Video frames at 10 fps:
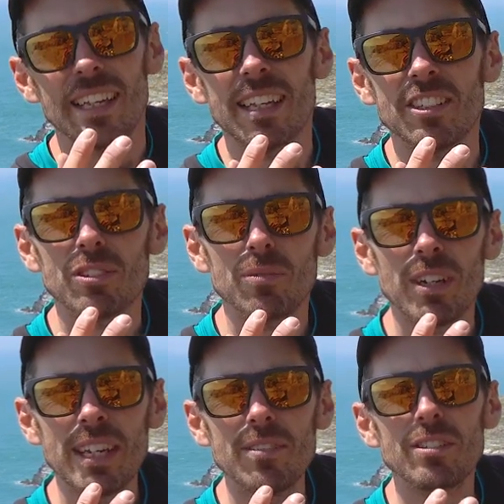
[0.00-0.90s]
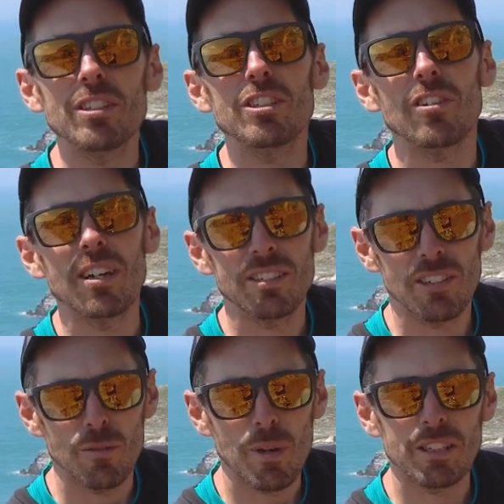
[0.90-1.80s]
it just relieves the stress
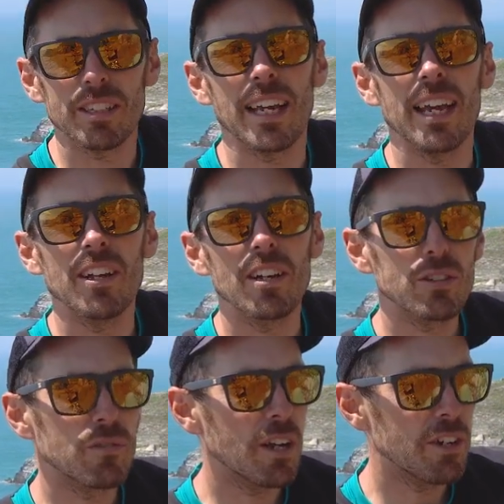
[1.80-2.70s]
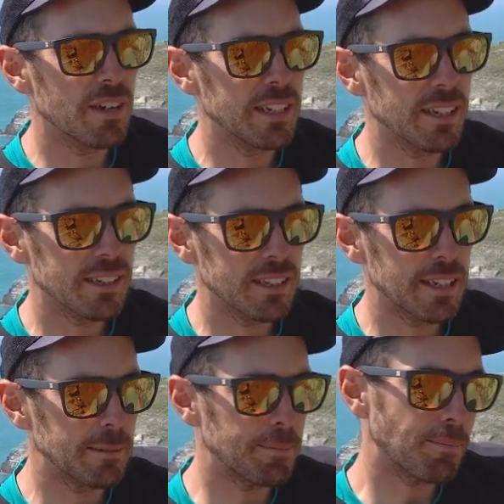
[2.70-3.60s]
so much to get a nice runner in, doesn't
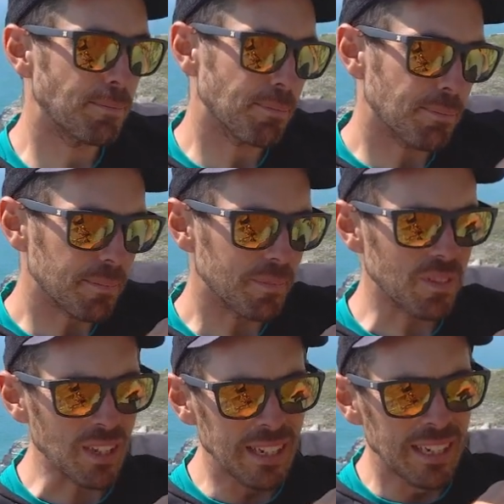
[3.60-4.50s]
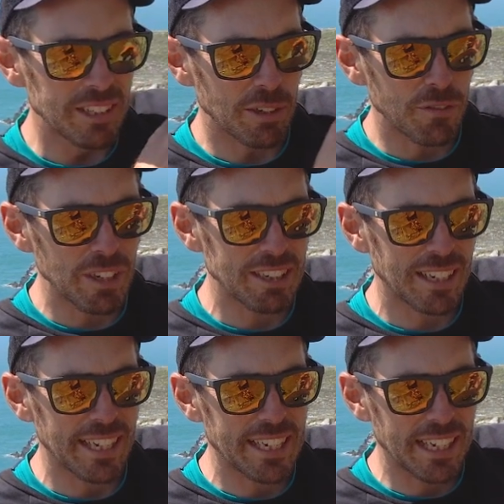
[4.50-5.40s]
it? So
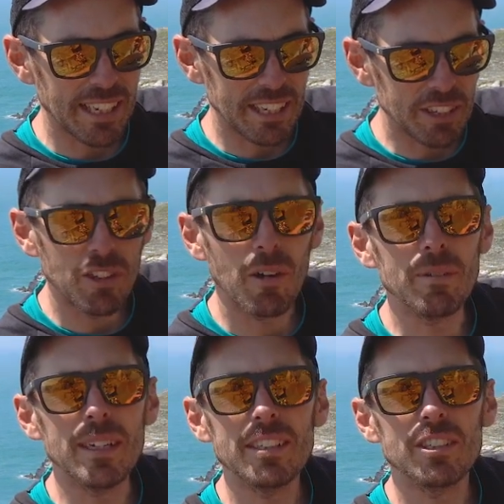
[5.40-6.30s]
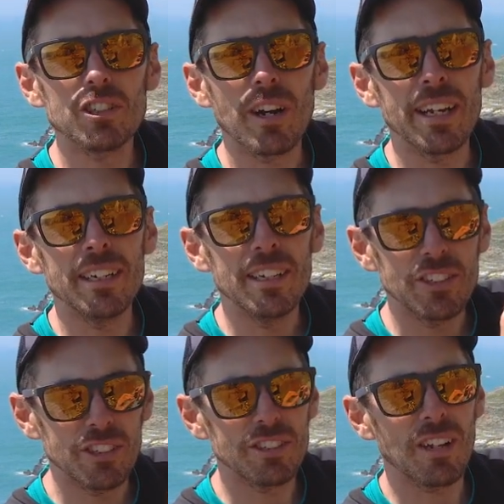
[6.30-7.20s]
physically, you don't need to train,
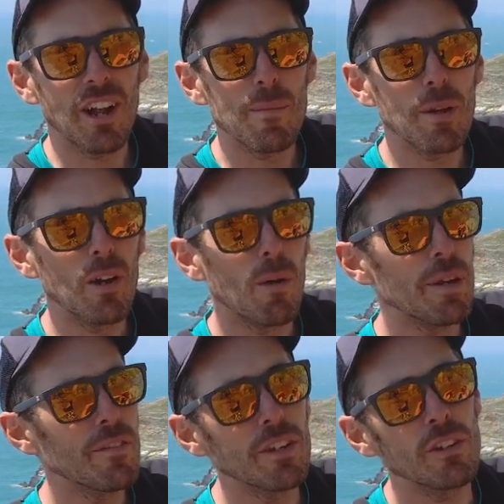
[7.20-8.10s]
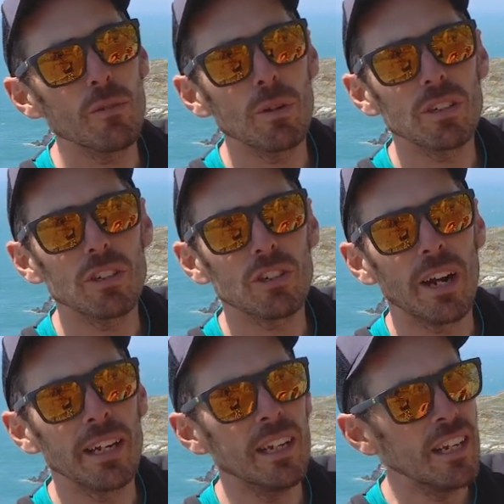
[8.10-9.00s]
just climb a lot. But if you do want to
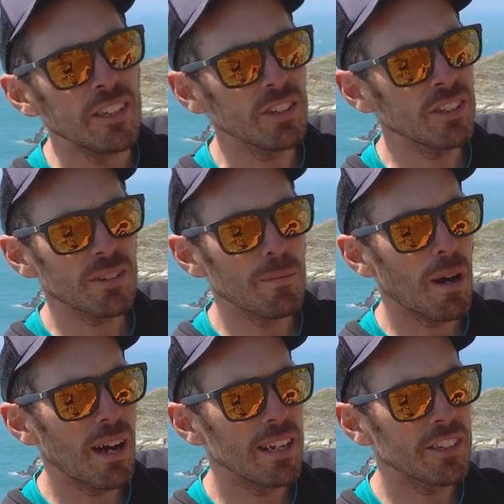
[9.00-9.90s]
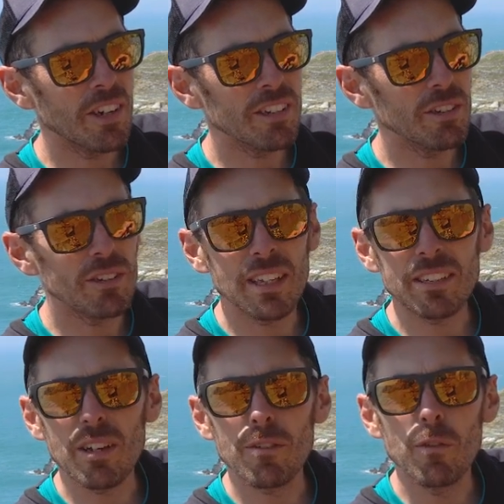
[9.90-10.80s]
train, just some mileage. I do
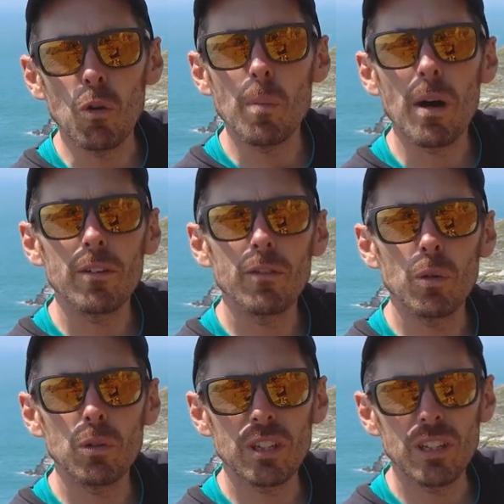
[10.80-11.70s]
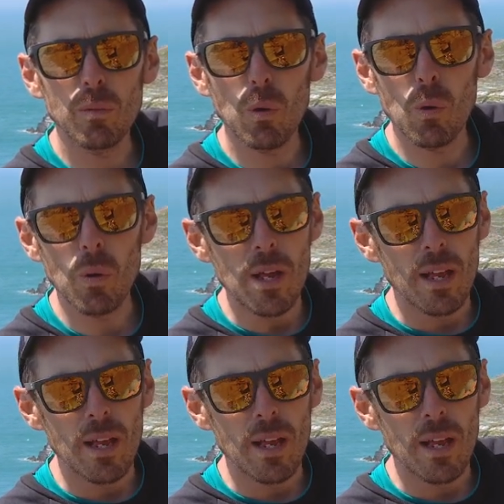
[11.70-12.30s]
things like 4x4s in the wall.